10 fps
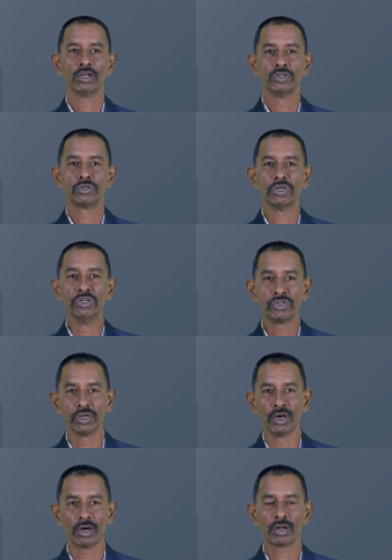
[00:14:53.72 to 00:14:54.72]

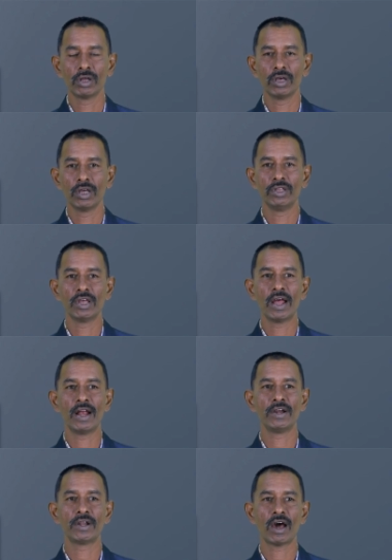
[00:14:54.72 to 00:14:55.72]
sincere in the
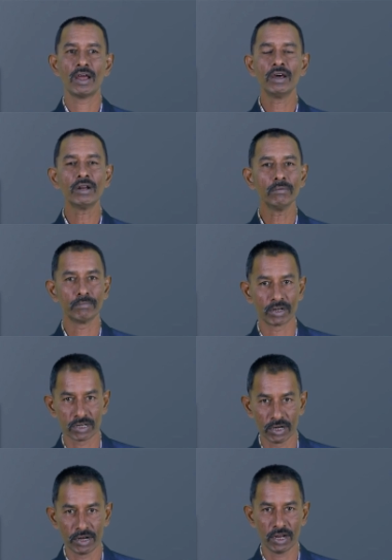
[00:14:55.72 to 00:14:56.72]
entire
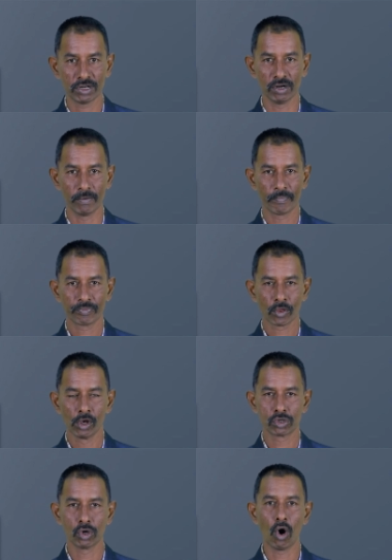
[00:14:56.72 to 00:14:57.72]
presentation.
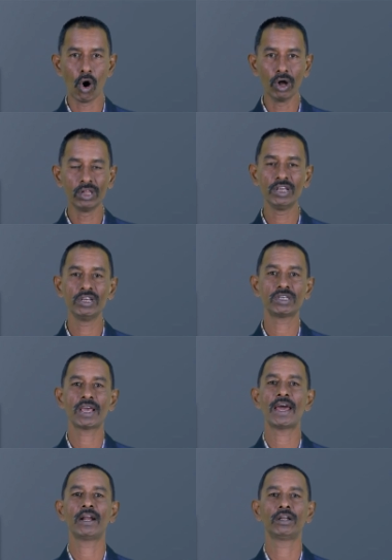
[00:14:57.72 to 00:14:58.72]
So all these
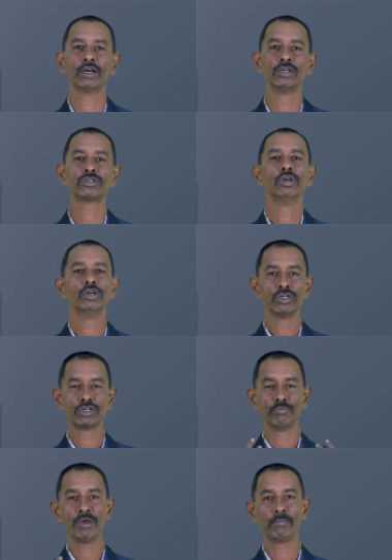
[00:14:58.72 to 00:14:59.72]
characters
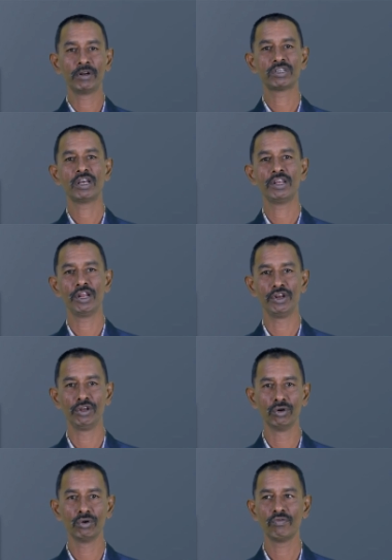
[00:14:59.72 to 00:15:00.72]
should be present in
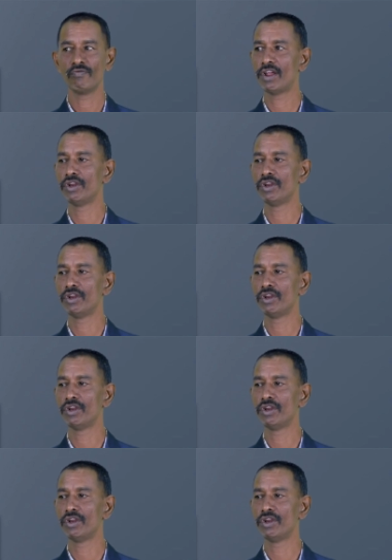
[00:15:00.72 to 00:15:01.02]
you when